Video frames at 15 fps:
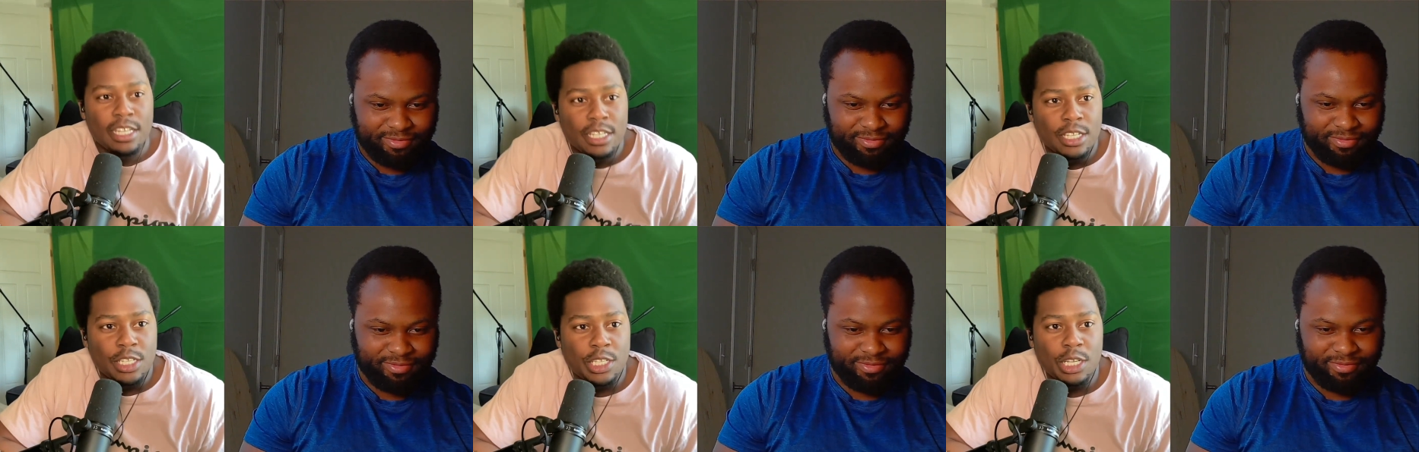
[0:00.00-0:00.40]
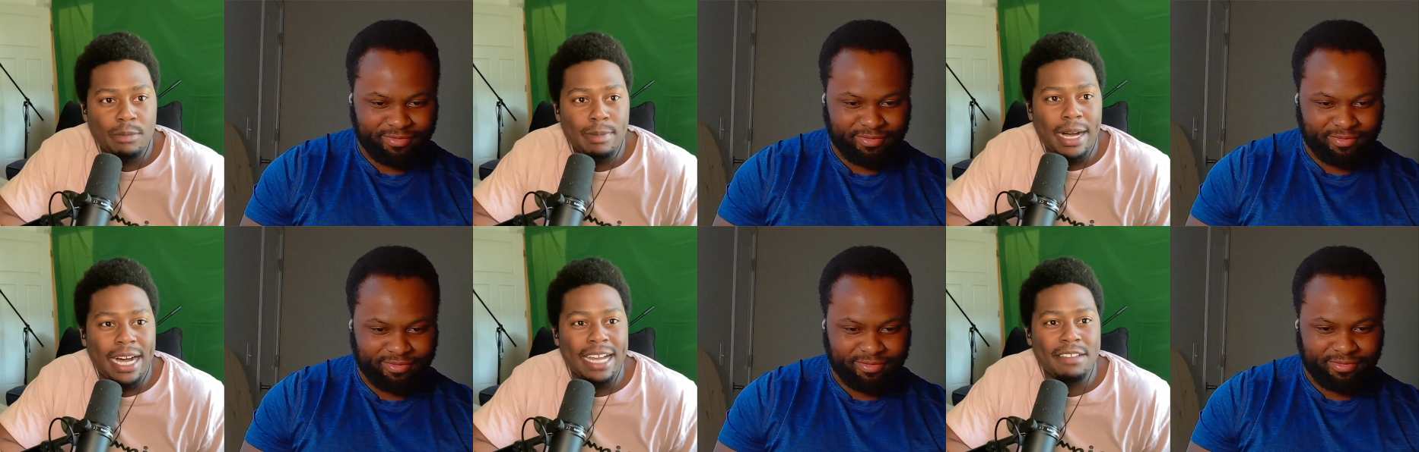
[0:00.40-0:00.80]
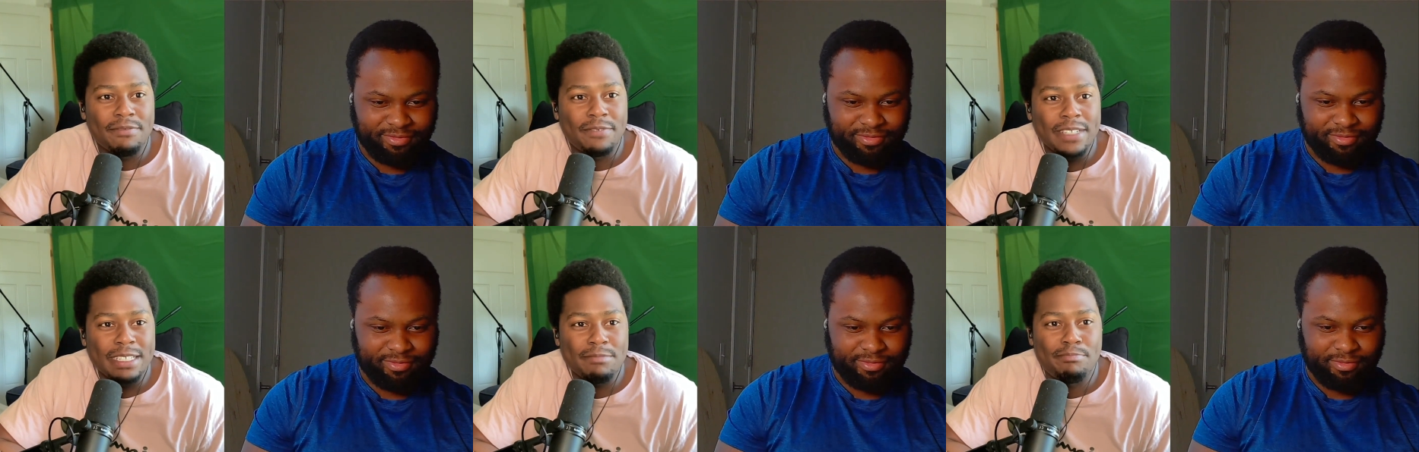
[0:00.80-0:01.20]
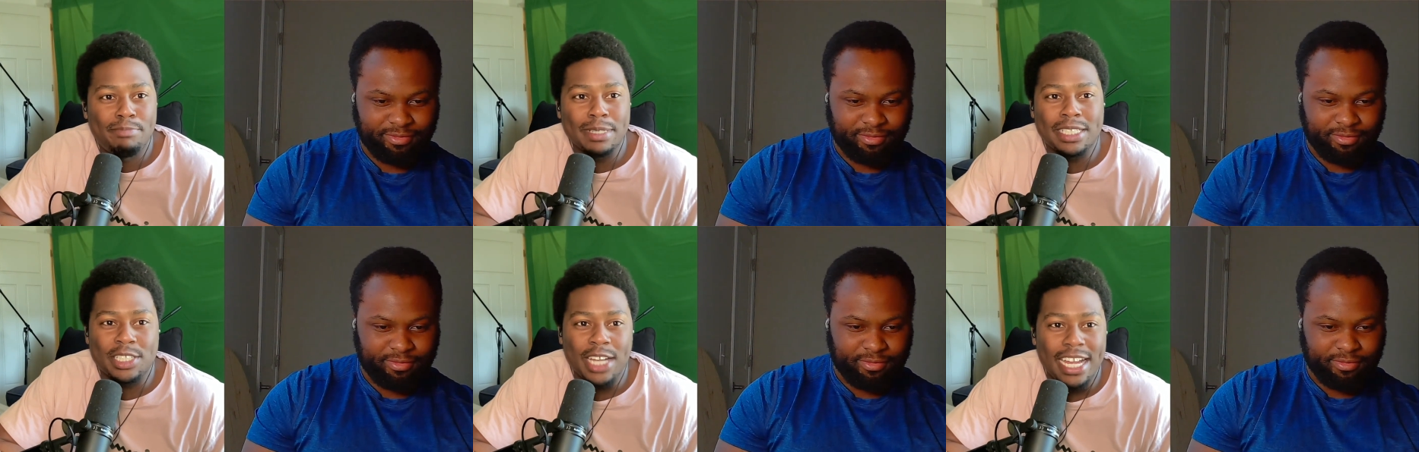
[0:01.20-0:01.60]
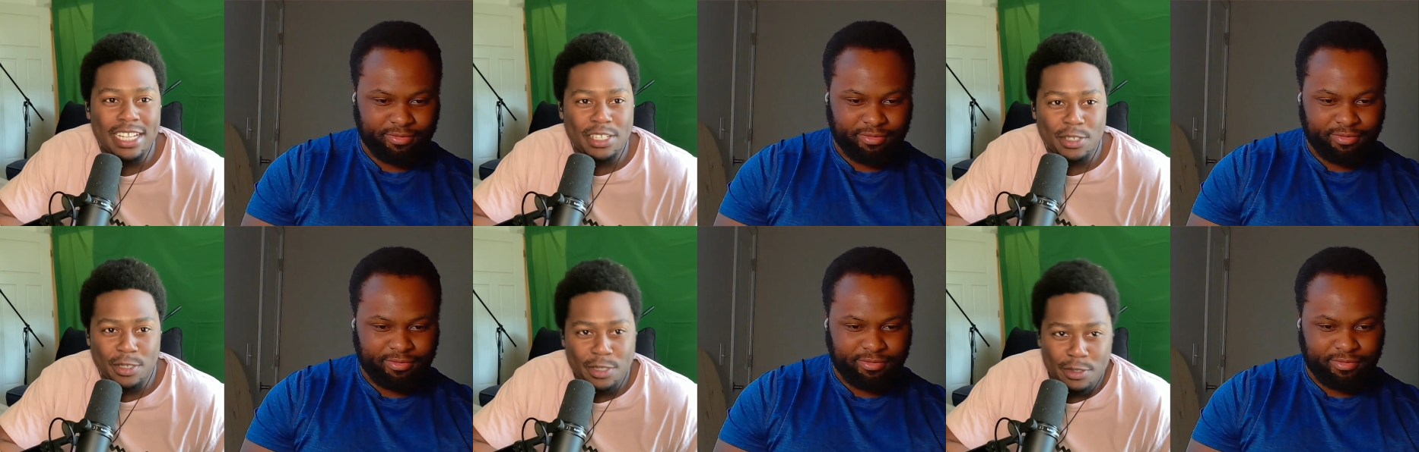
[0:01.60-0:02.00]
Speaker 1: some IV
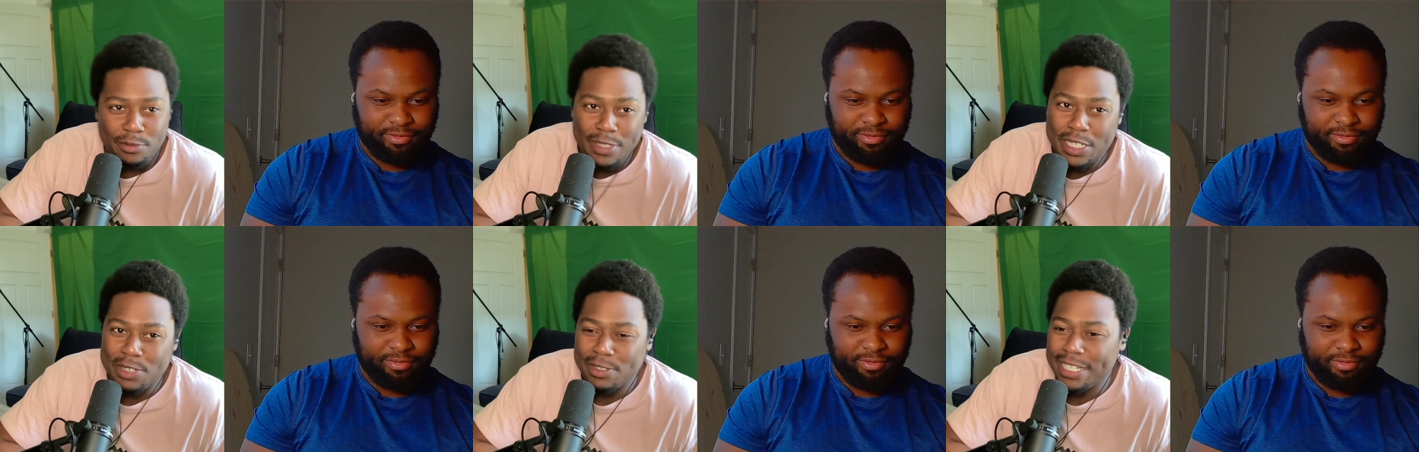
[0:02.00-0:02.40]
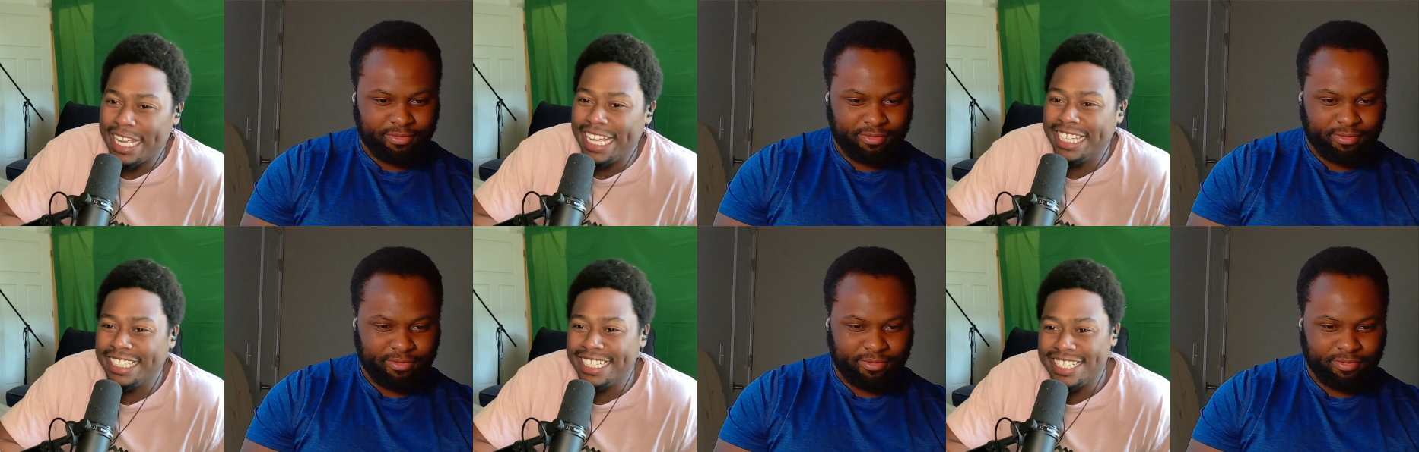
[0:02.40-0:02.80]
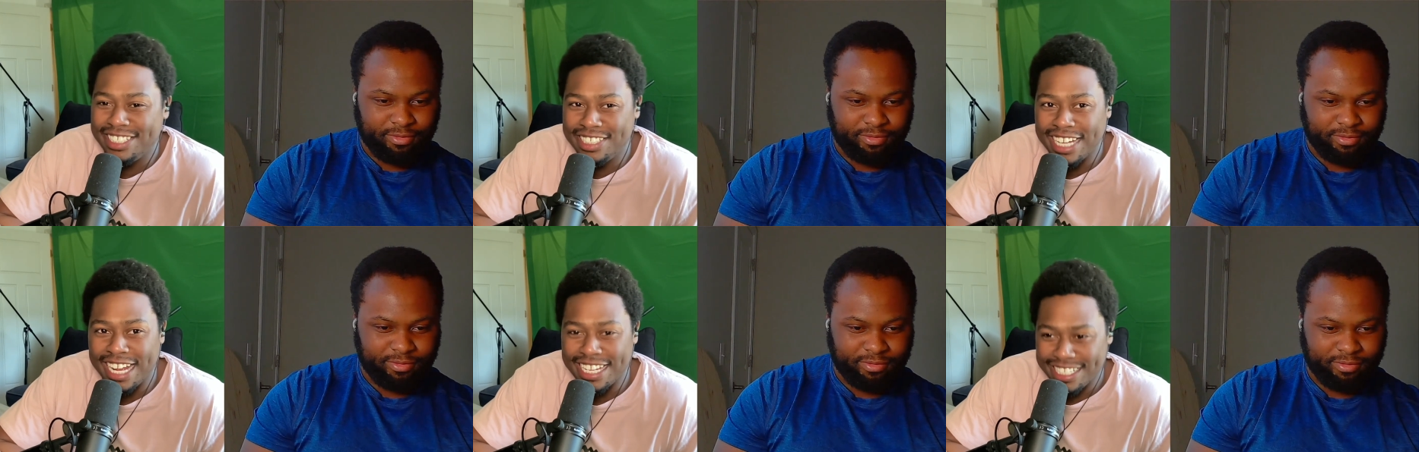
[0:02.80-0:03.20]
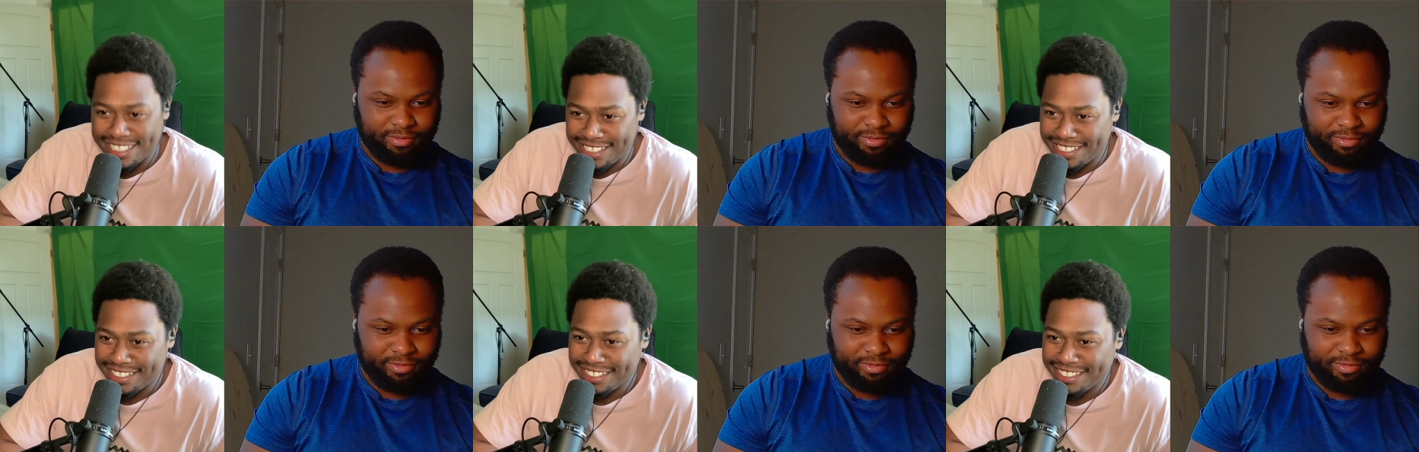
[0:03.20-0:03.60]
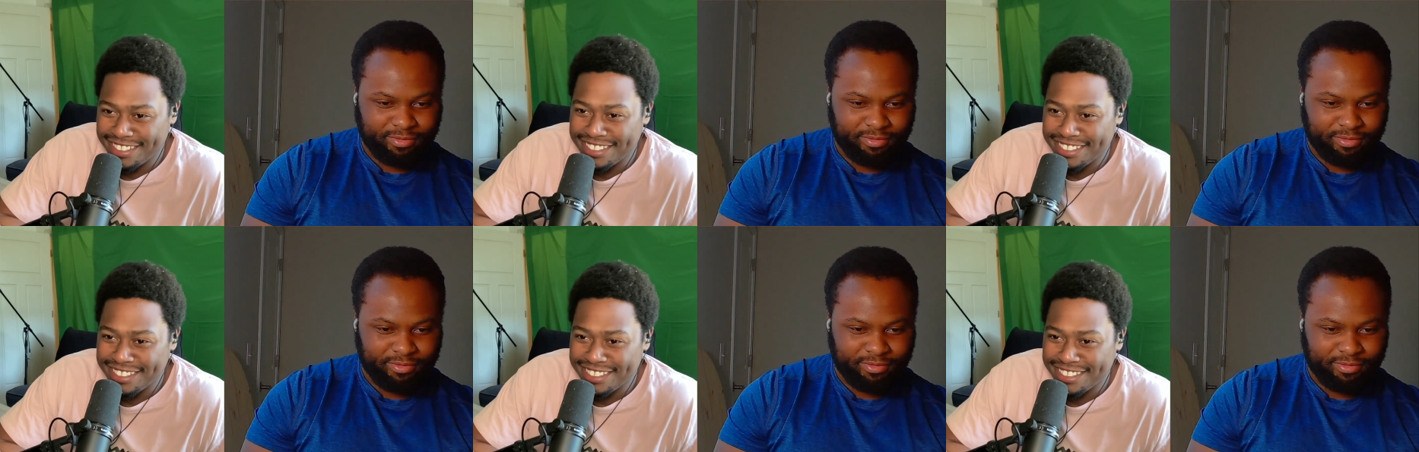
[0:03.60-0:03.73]
Bachizers featuring LA Giants.